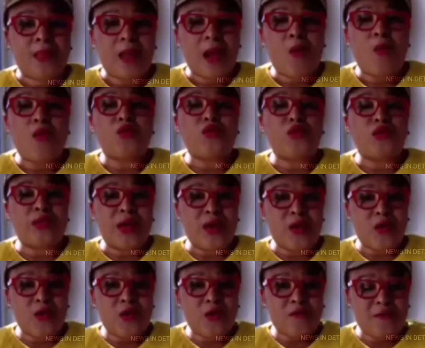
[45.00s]
I want to
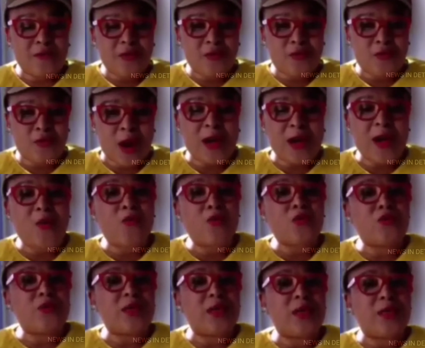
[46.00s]
thank all of you. And I
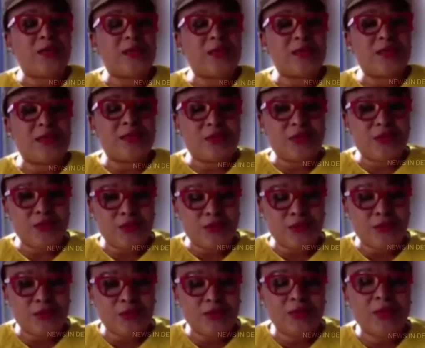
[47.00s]
want to thank a sister
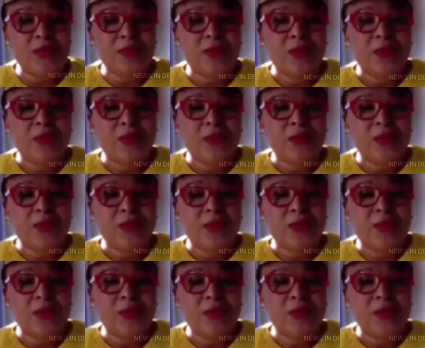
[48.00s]
too,